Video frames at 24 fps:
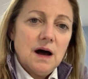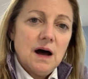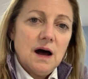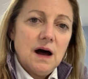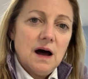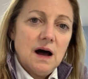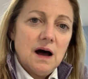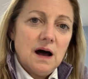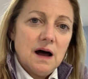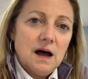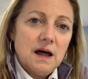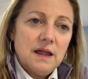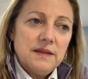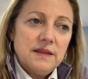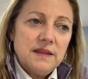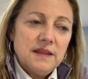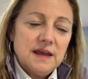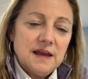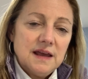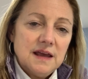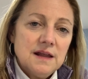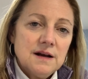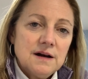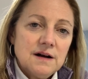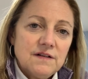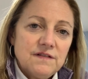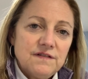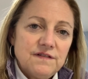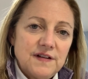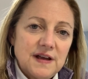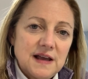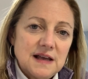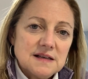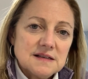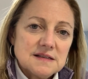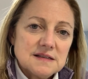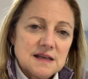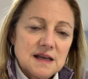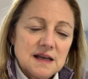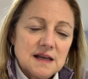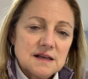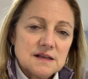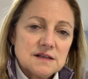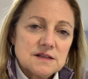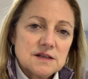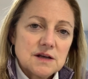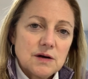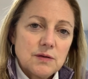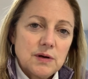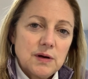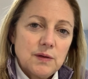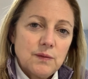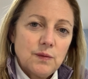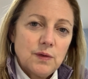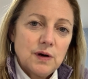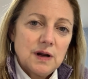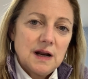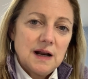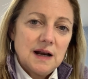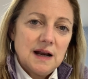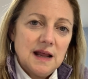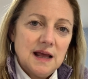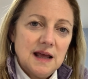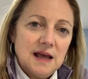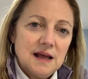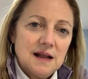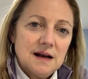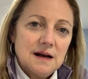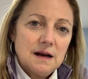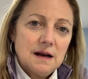on the interfacing so it wouldn't hit